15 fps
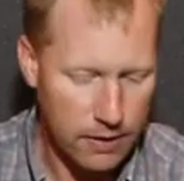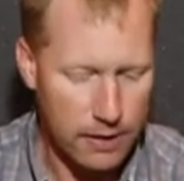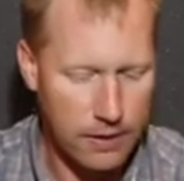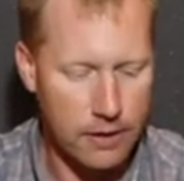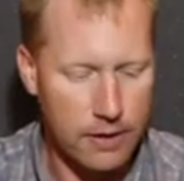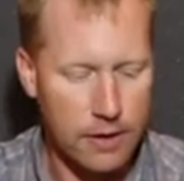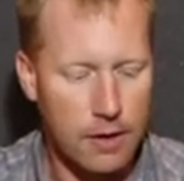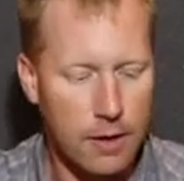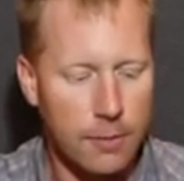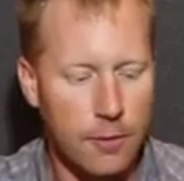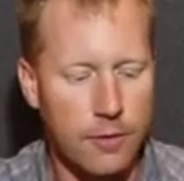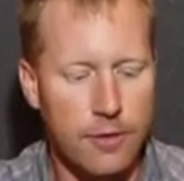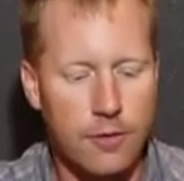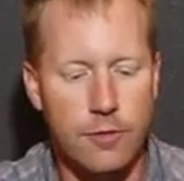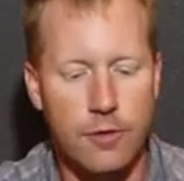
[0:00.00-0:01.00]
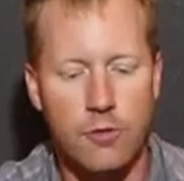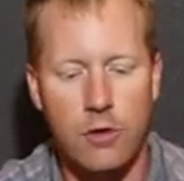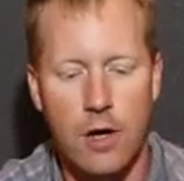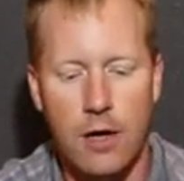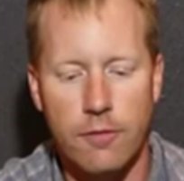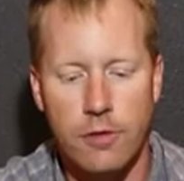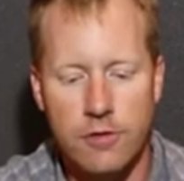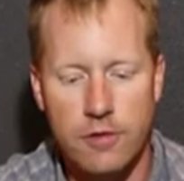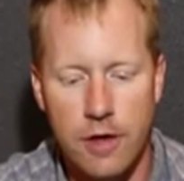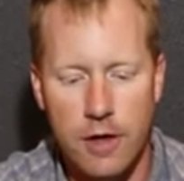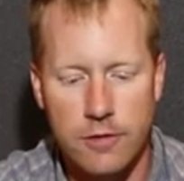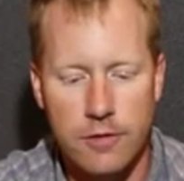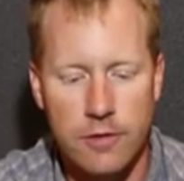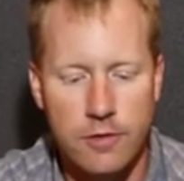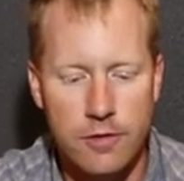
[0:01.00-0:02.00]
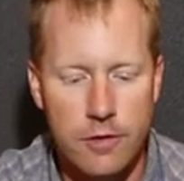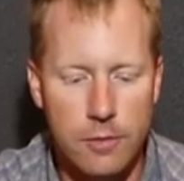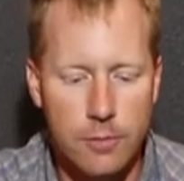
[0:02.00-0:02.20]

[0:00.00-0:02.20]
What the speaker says: and then a couple different driver sizes that